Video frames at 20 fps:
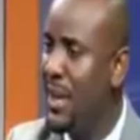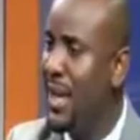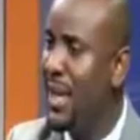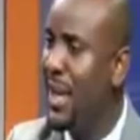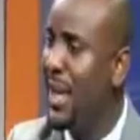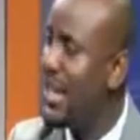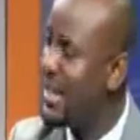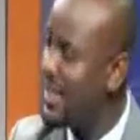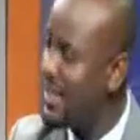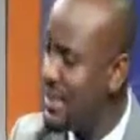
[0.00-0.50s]

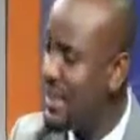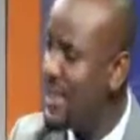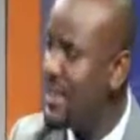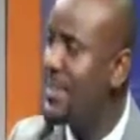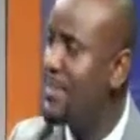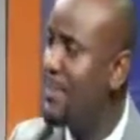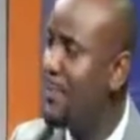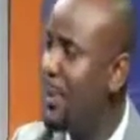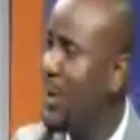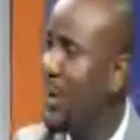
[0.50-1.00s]

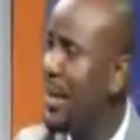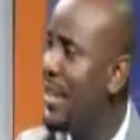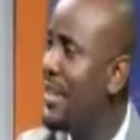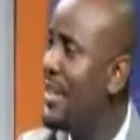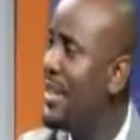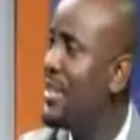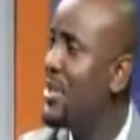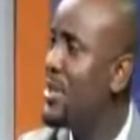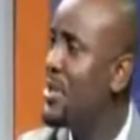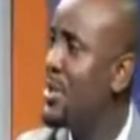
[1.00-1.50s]
license more
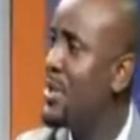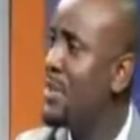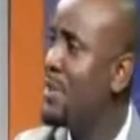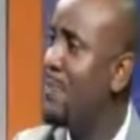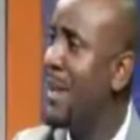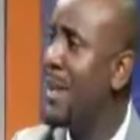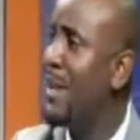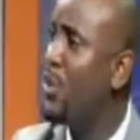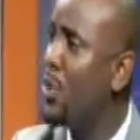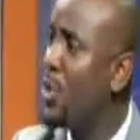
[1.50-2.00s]
indigenous
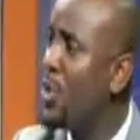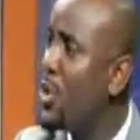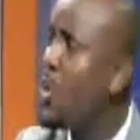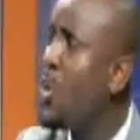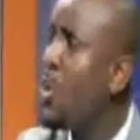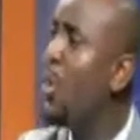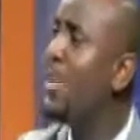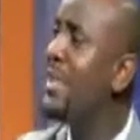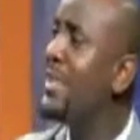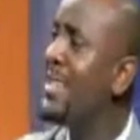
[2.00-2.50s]
banks, would you
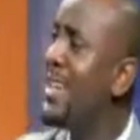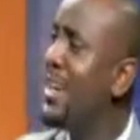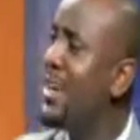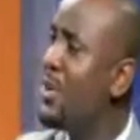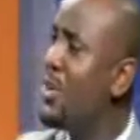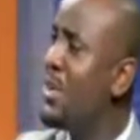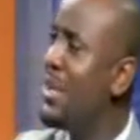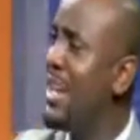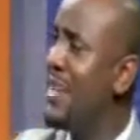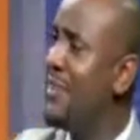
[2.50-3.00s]
call it a
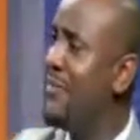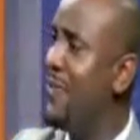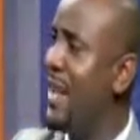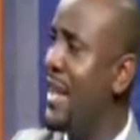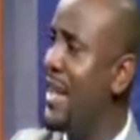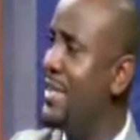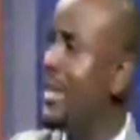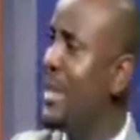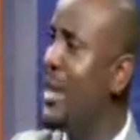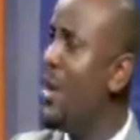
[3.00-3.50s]
good
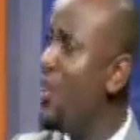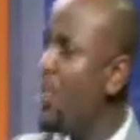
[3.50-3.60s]
advice?